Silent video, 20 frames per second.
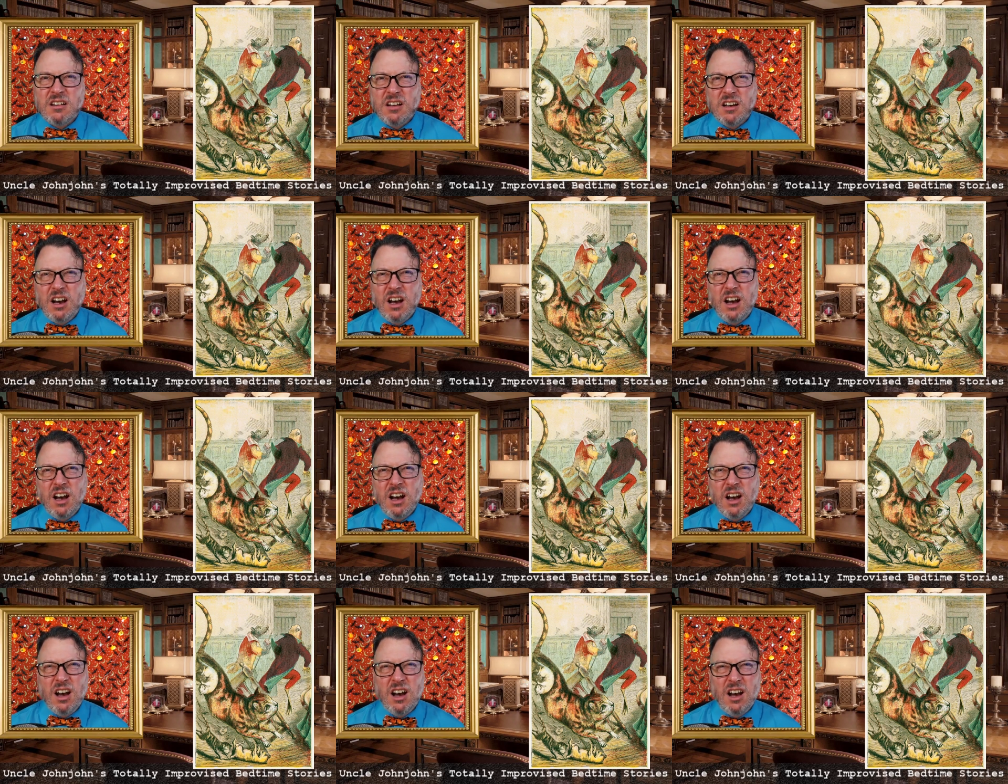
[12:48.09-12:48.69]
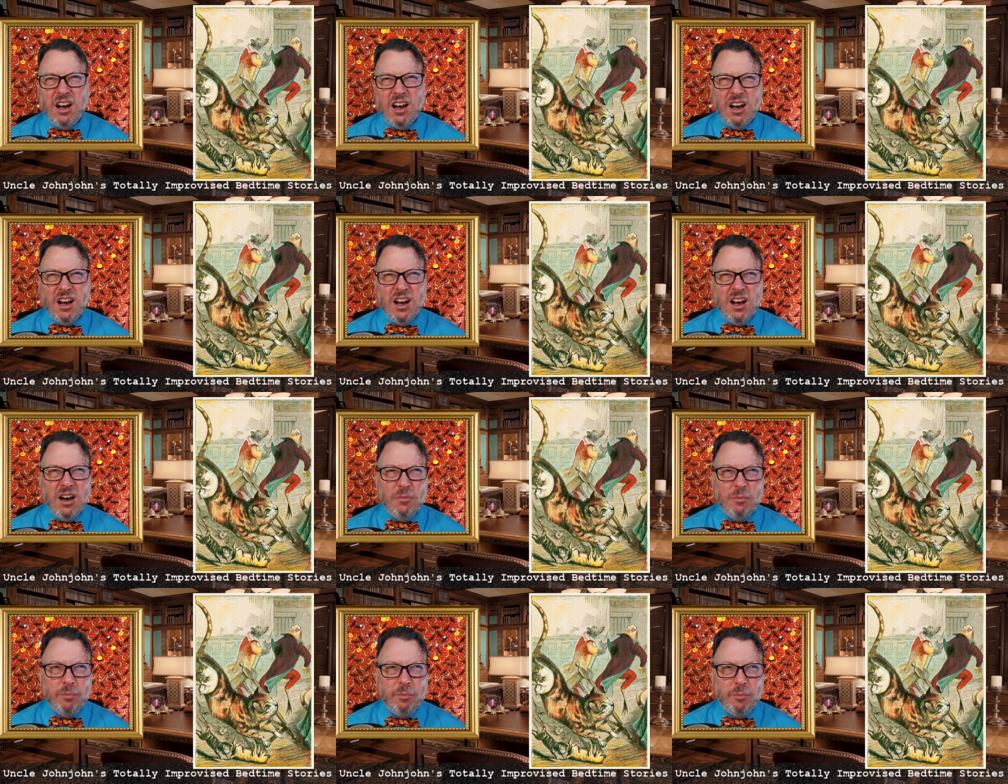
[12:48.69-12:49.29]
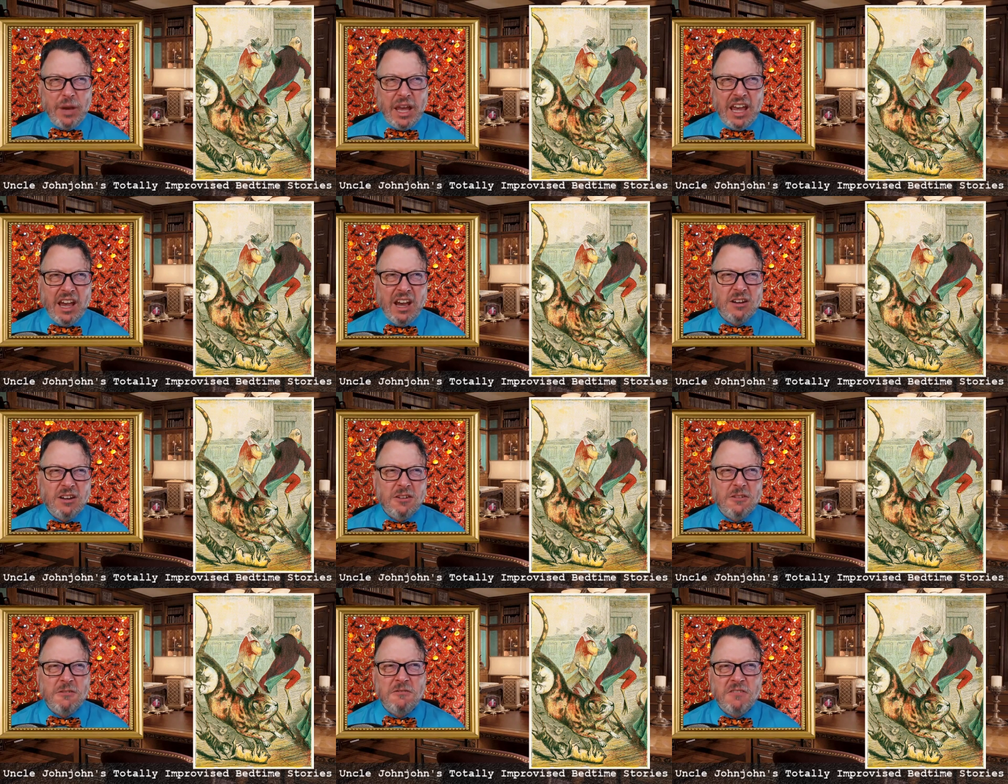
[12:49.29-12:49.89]
uh, a band
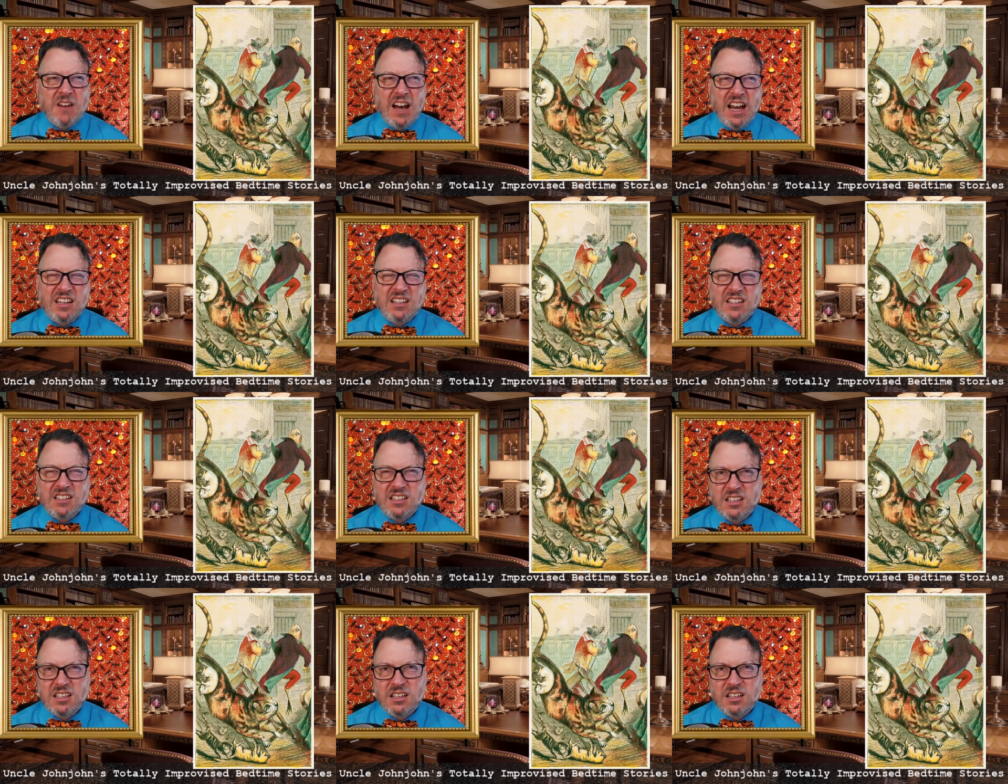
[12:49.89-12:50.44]
fight.